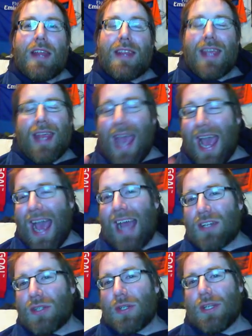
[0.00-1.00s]
They
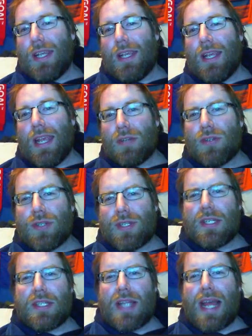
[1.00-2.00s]
actually,
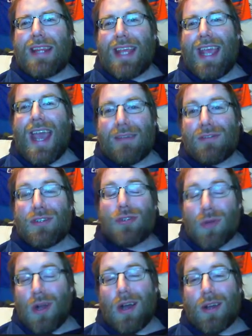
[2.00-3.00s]
interesting stat, they haven't
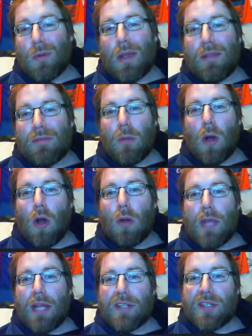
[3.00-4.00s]
drawn away from home yet.